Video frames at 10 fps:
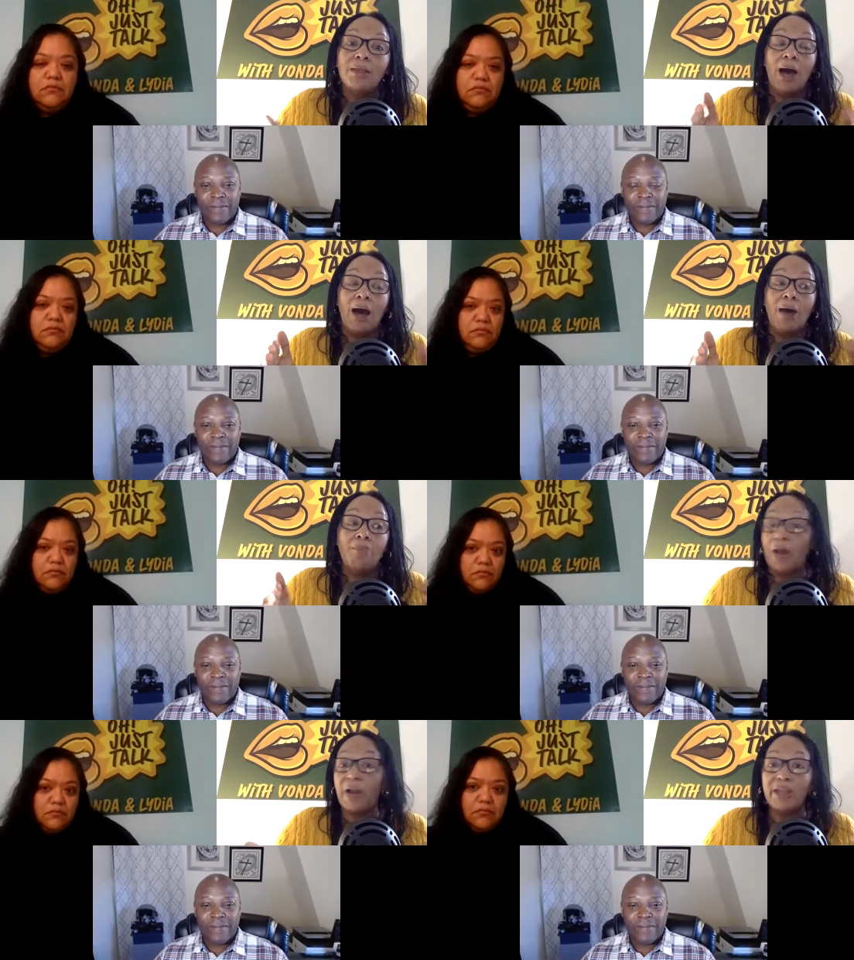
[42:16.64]
Speaker 1: um,
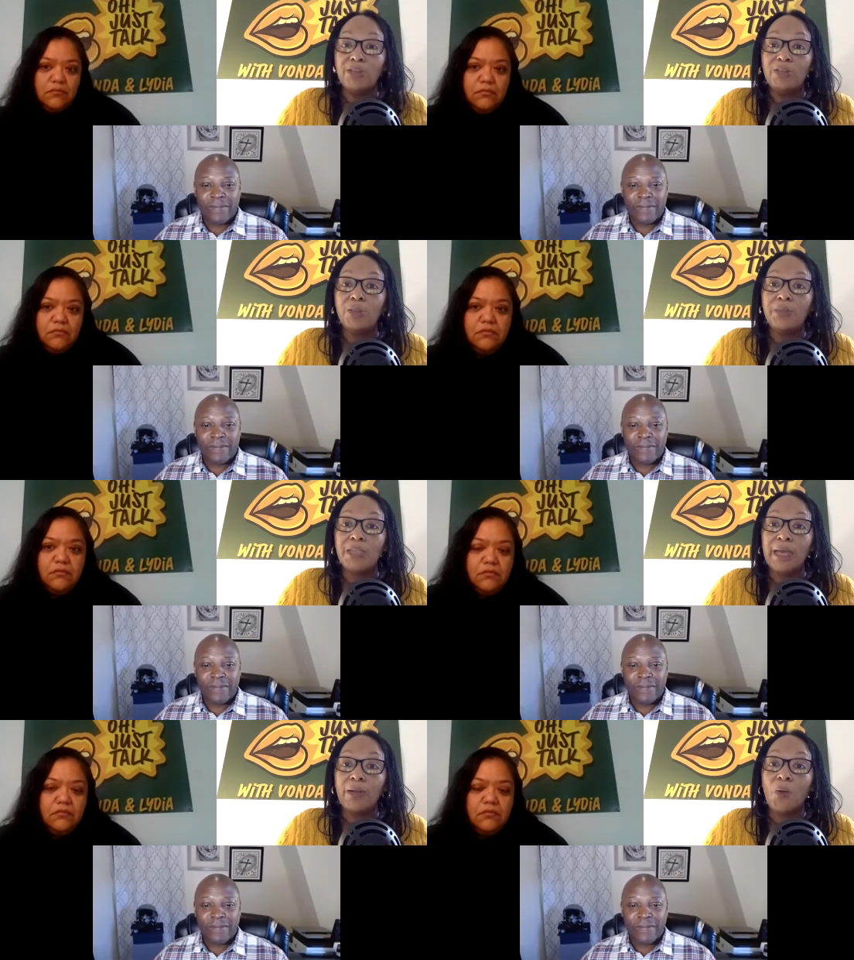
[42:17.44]
on our YouTube
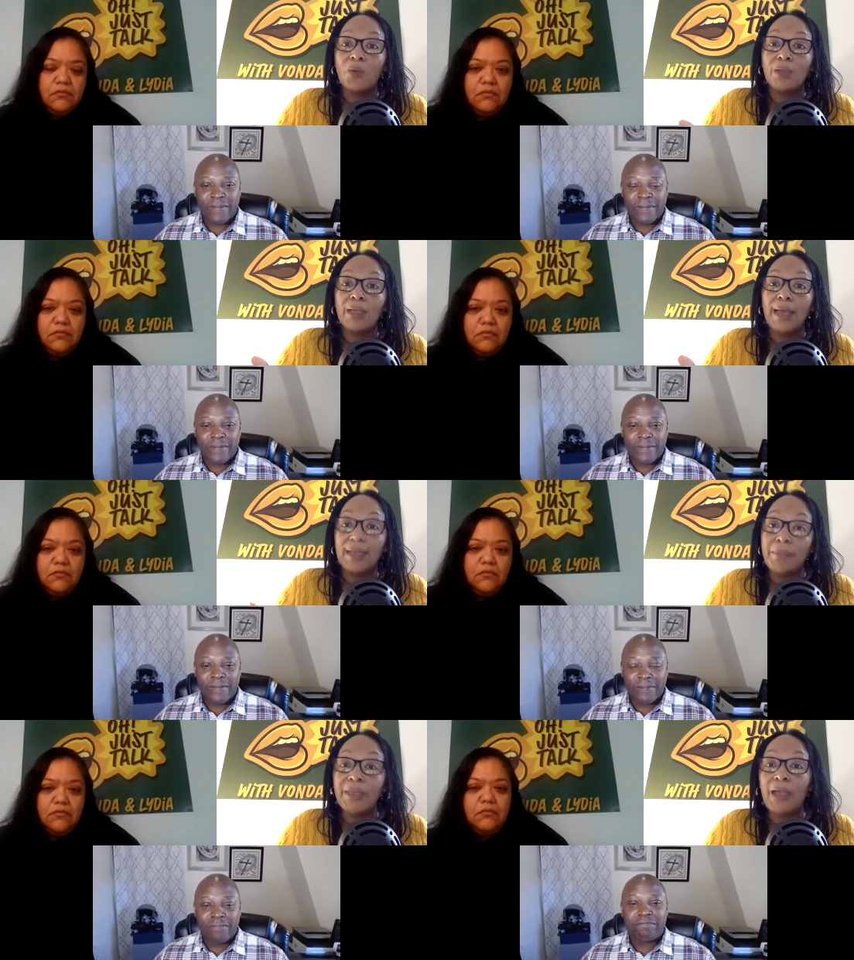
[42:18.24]
channel and
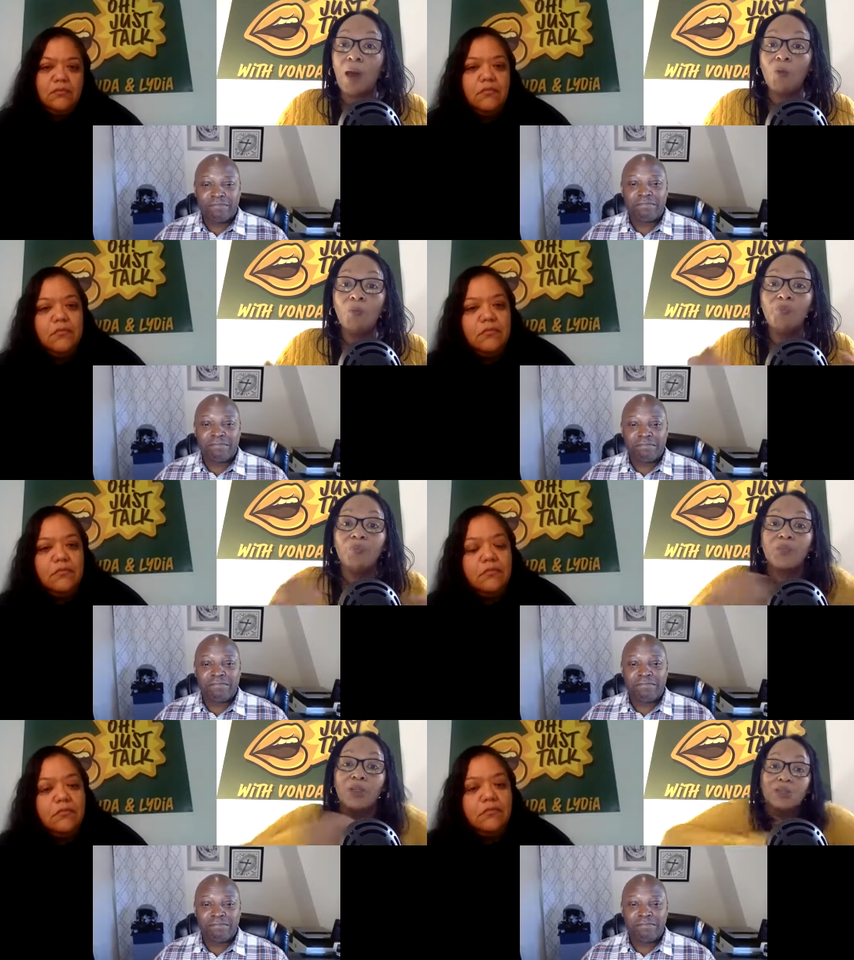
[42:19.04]
let me know.
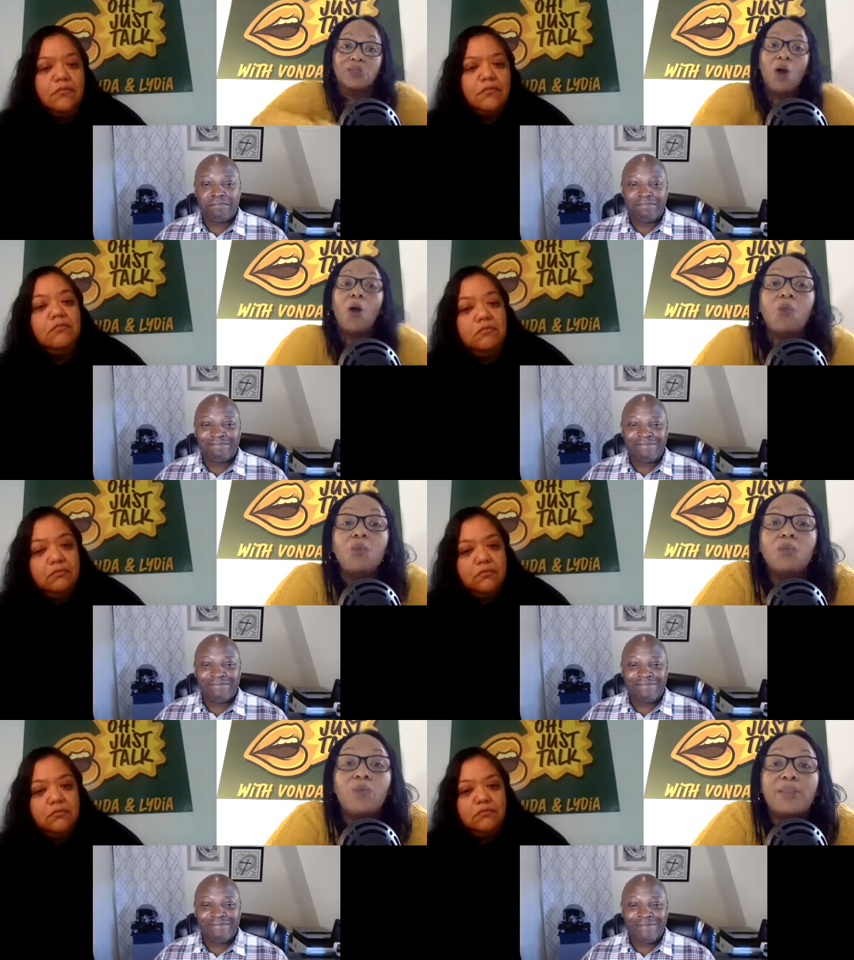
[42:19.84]
So,
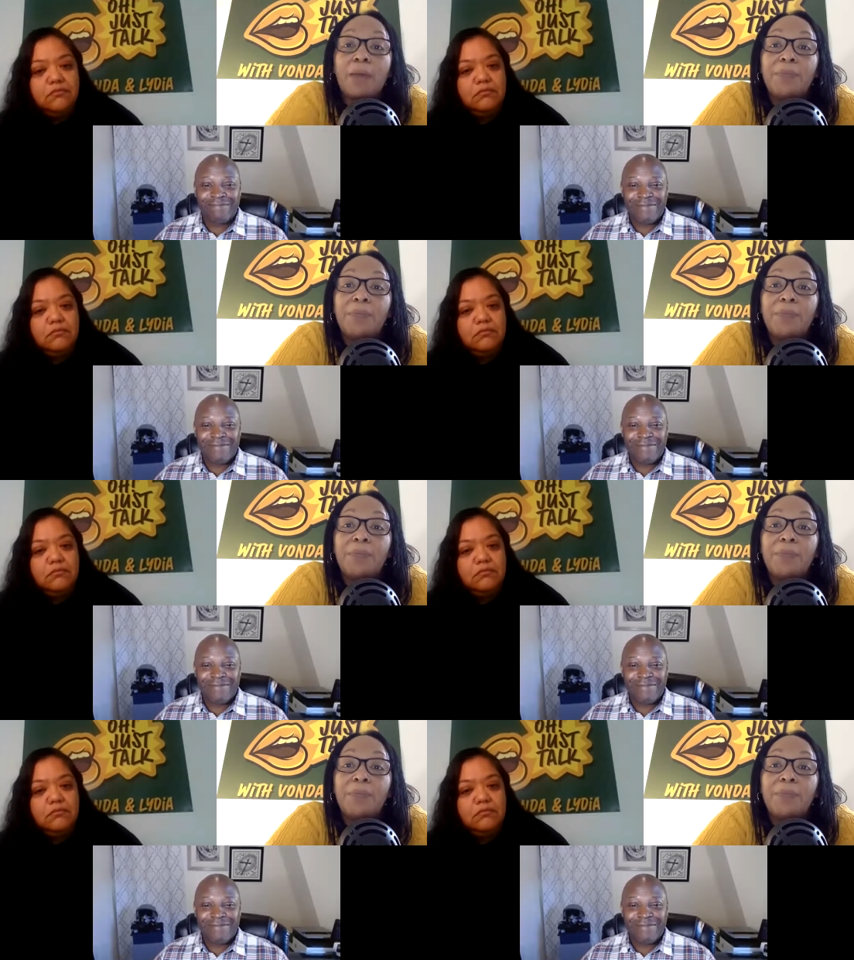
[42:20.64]
with that